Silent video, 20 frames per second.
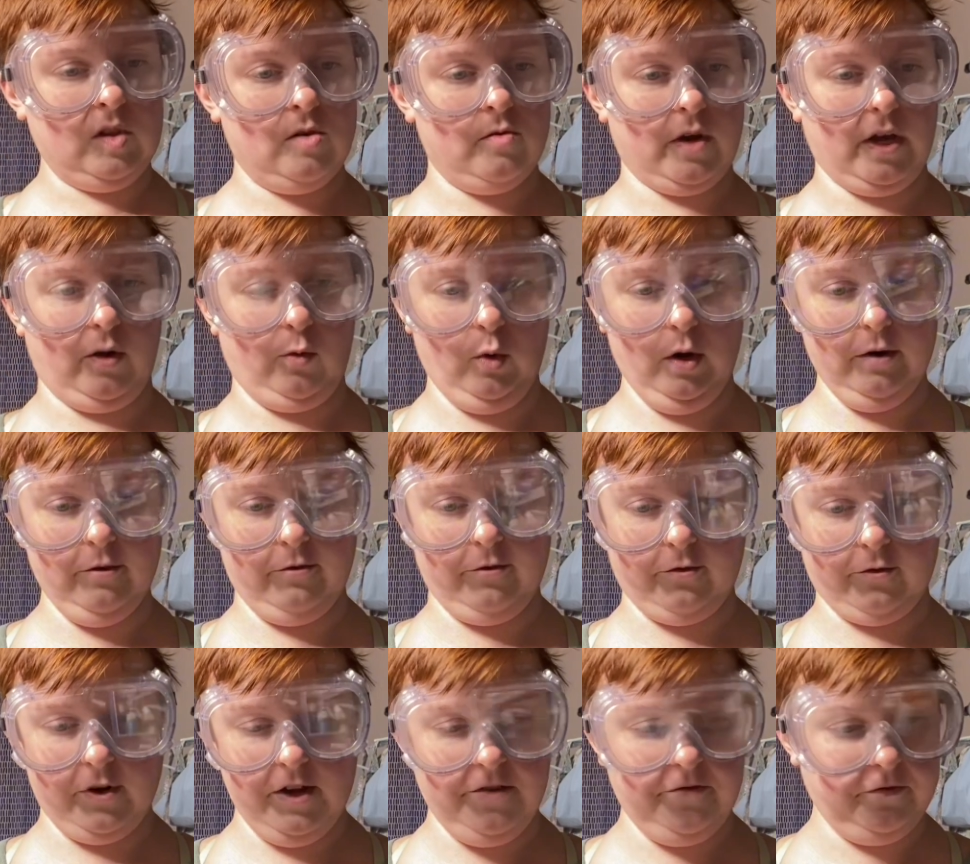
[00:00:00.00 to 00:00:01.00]
Got one
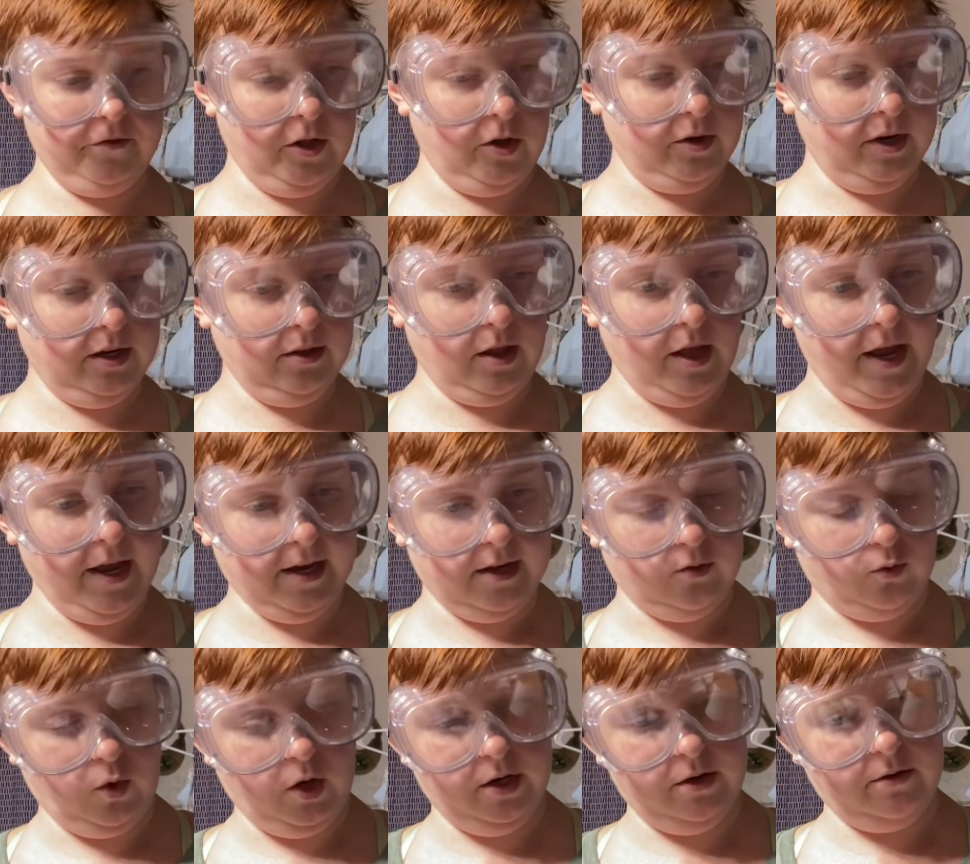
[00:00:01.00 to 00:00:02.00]
free-floating leg
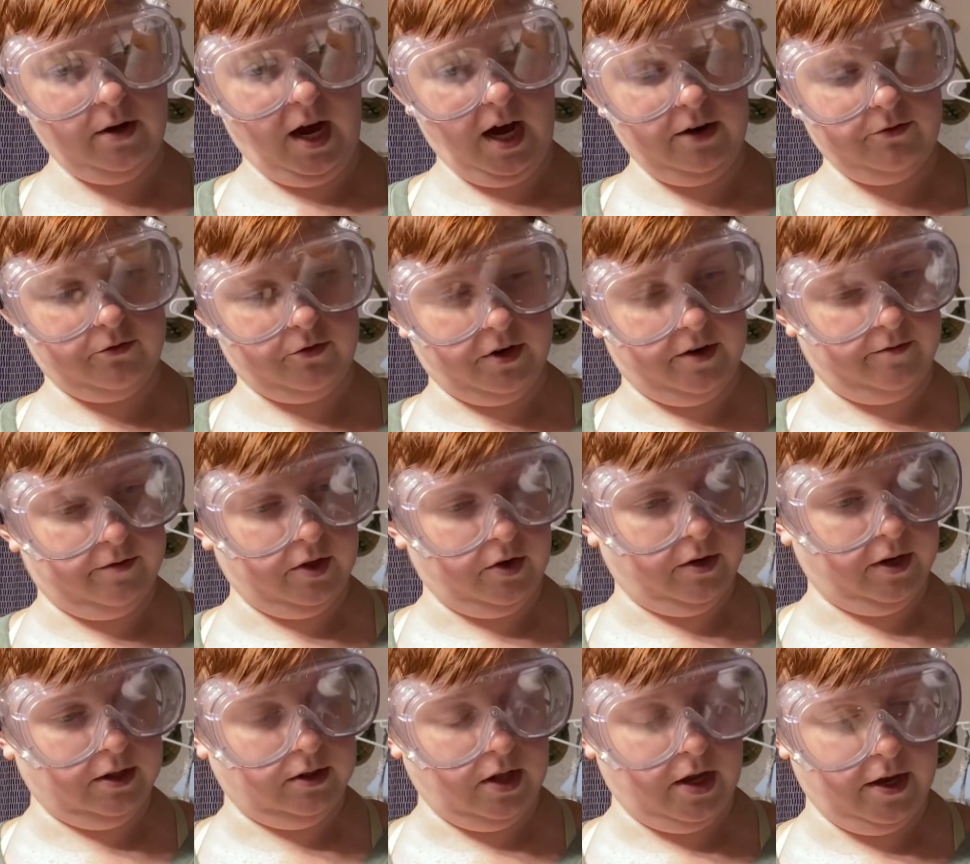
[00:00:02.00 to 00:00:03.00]
and one not
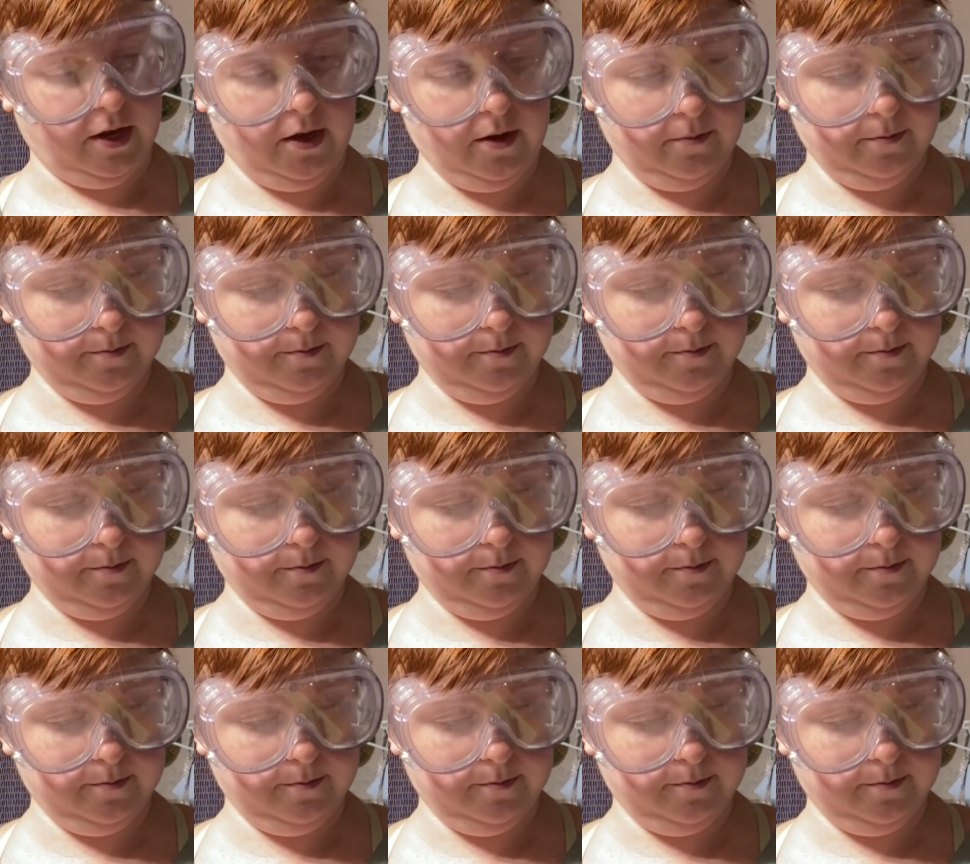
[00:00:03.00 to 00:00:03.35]
free-floating leg.